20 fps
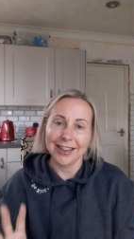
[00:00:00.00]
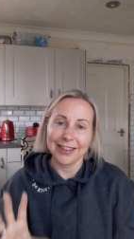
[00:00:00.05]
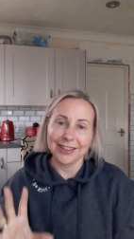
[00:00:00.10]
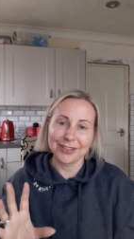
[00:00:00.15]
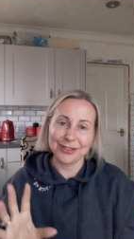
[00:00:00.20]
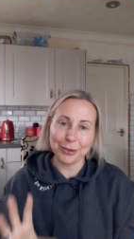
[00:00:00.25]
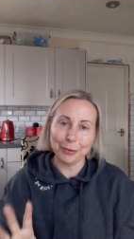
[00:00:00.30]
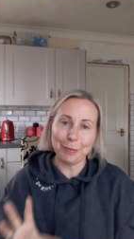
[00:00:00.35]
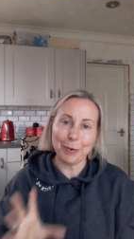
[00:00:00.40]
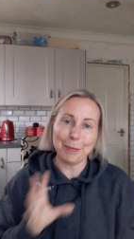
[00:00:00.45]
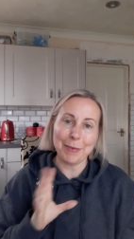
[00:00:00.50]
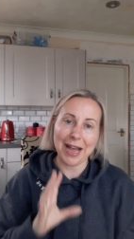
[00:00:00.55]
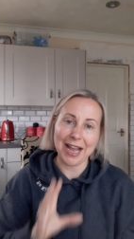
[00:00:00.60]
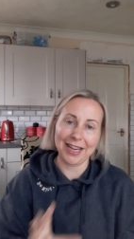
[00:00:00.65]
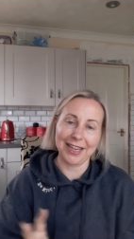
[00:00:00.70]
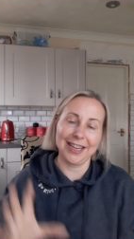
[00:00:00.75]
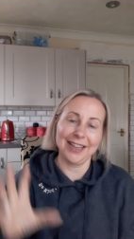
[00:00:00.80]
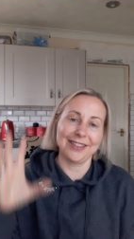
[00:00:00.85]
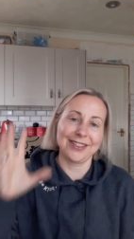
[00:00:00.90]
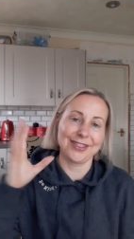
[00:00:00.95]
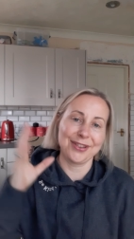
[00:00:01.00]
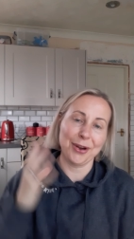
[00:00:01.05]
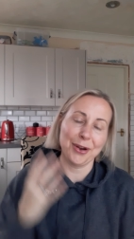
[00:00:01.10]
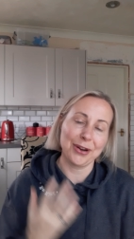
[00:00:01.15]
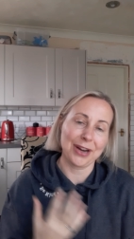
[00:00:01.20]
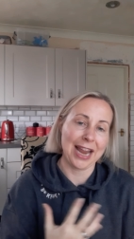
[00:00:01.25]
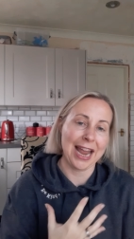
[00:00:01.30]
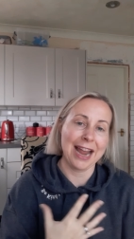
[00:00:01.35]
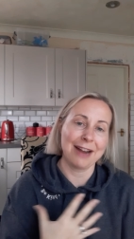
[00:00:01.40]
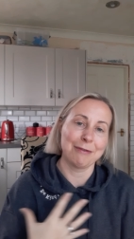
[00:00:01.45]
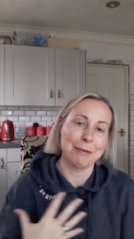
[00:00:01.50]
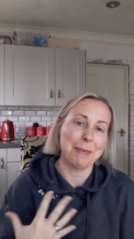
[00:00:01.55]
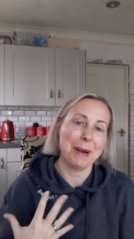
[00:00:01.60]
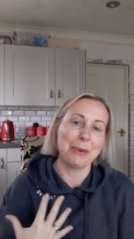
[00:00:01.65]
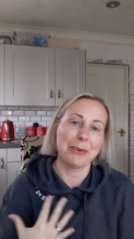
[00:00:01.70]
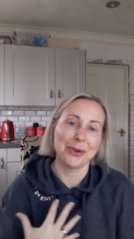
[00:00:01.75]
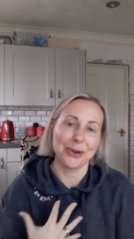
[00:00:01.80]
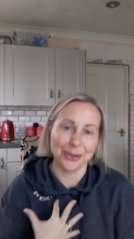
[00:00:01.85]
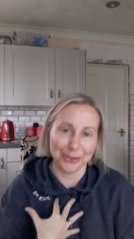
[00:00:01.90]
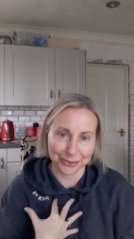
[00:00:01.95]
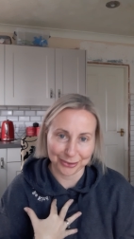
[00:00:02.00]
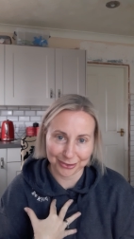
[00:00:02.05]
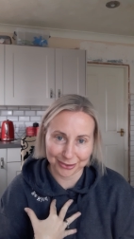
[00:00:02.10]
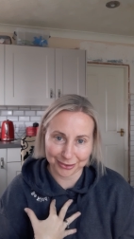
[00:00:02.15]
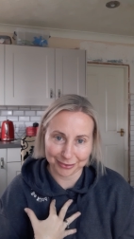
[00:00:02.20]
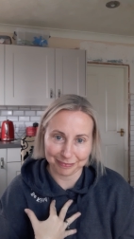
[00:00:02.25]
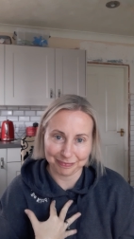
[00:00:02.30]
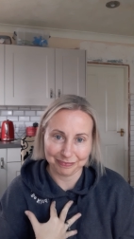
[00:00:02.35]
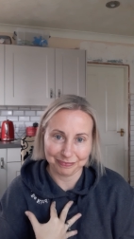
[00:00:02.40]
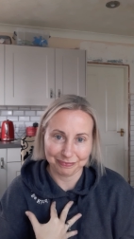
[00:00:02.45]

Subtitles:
Supermarkets don't care about us.